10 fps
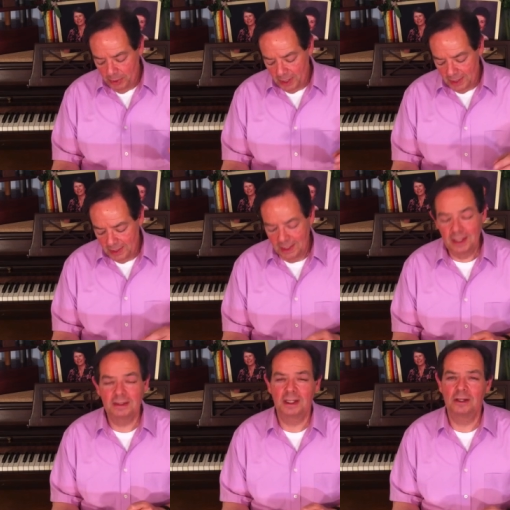but it
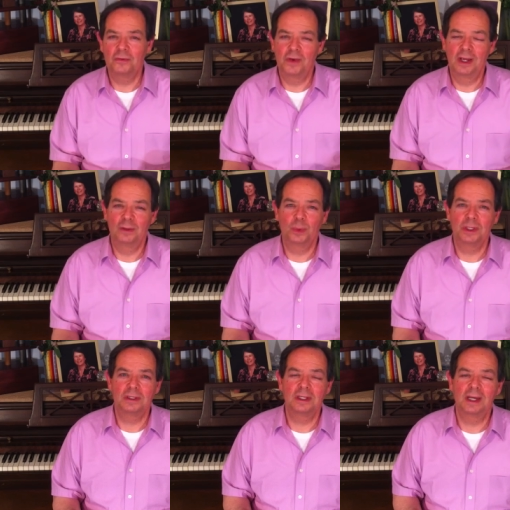is in the Faith
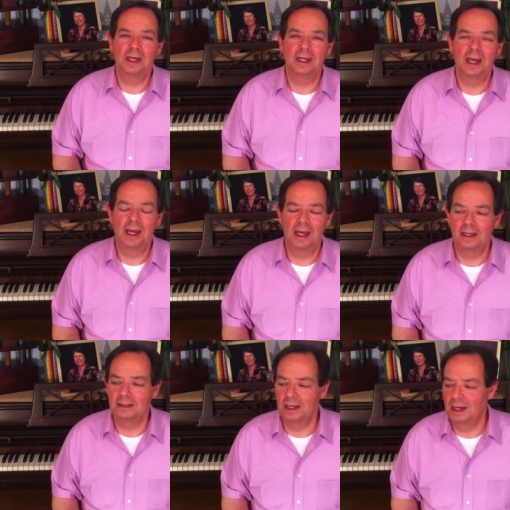We Sing,
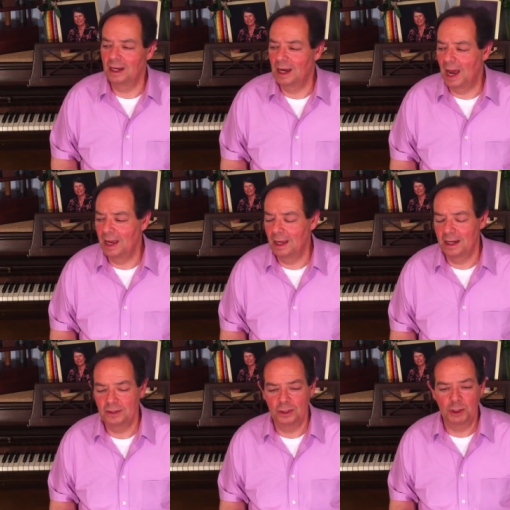and I
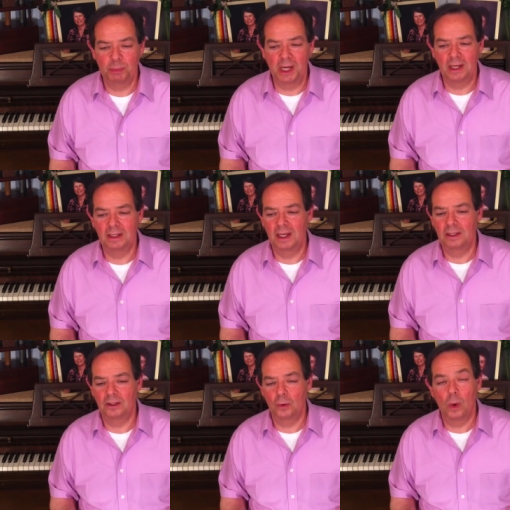suspect
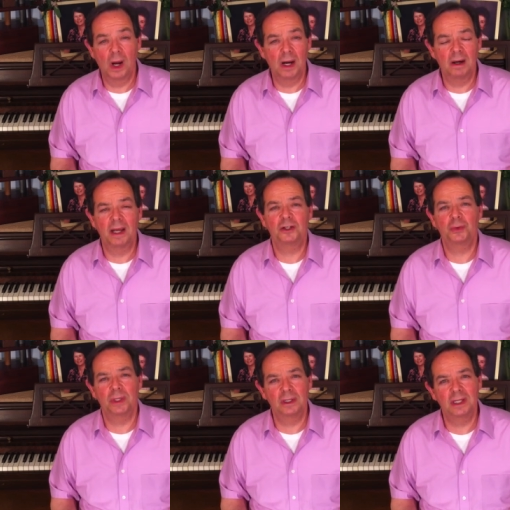that the choir at
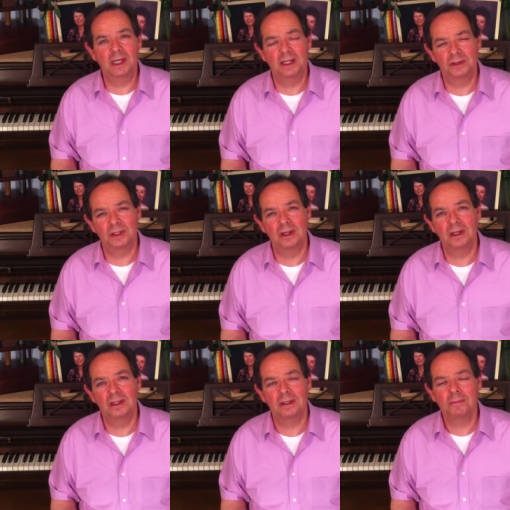Trinity has
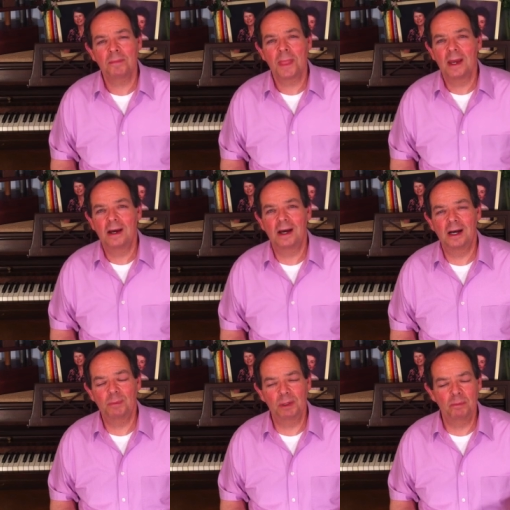sung it,
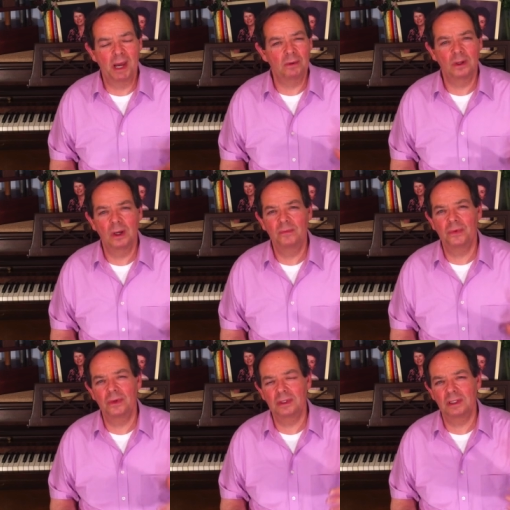but Mount
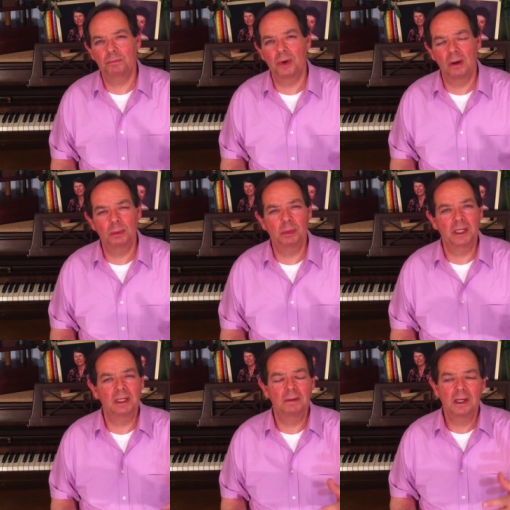Comfort
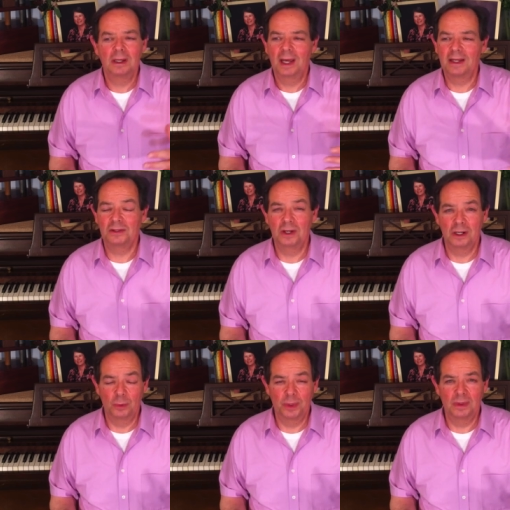probably has
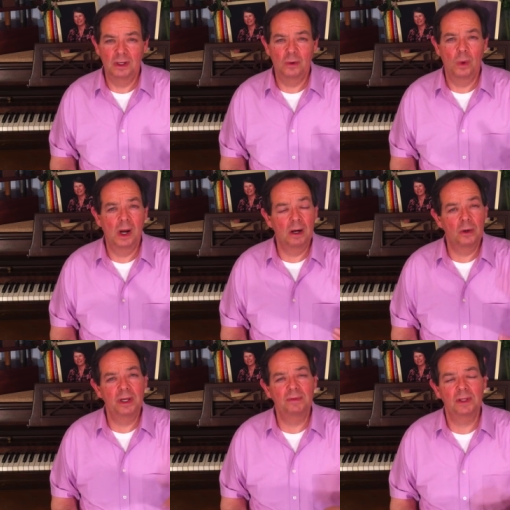done it with their choir
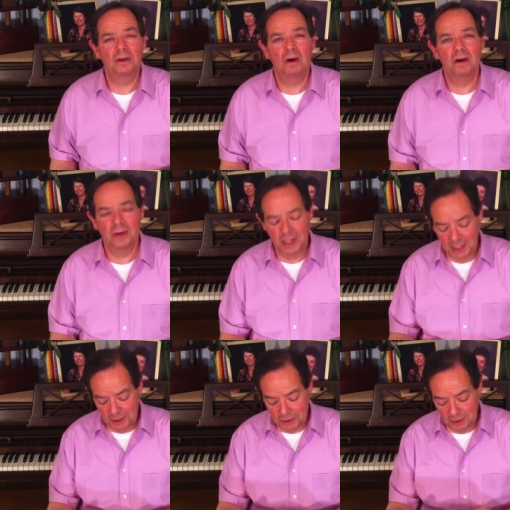or even the
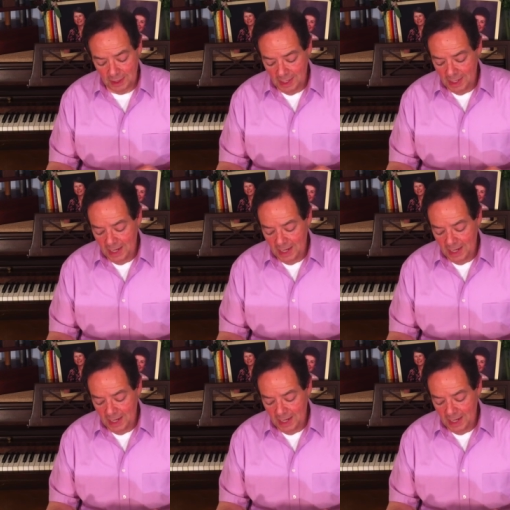congregation.